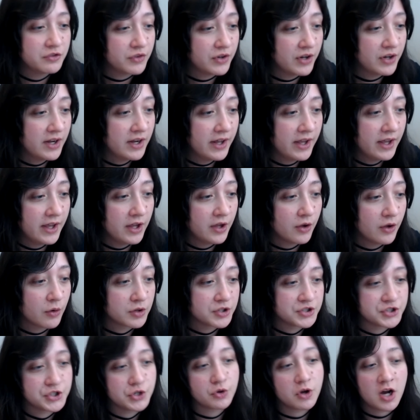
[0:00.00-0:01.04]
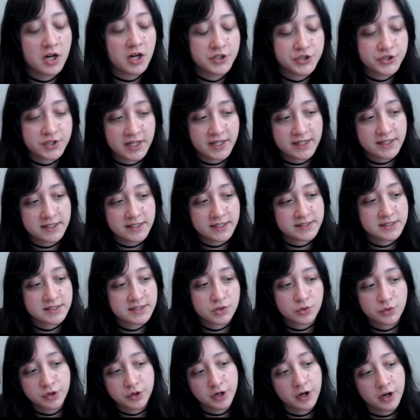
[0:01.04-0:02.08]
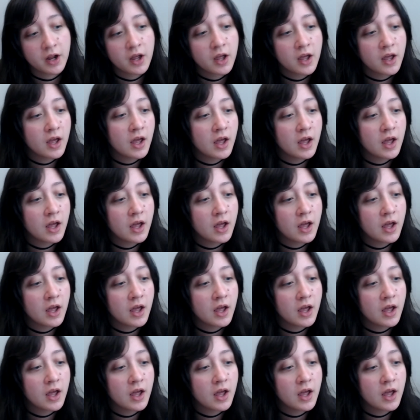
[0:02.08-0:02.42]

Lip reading: reading or show contrast or